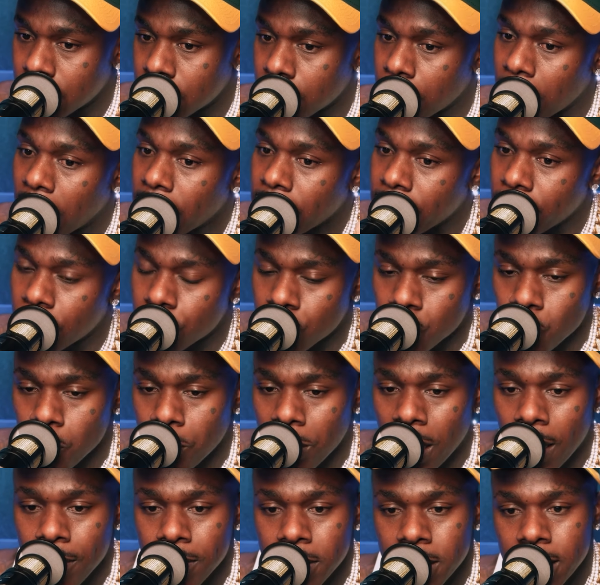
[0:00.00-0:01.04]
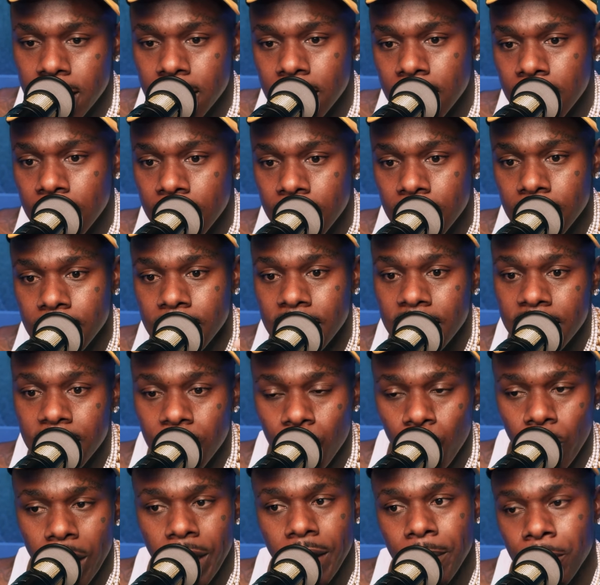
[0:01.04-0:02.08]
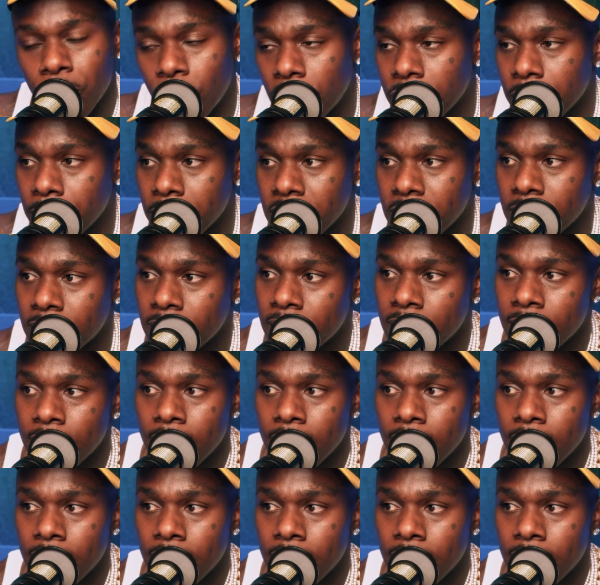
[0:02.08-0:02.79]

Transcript: somebody else who probably need it way more than me.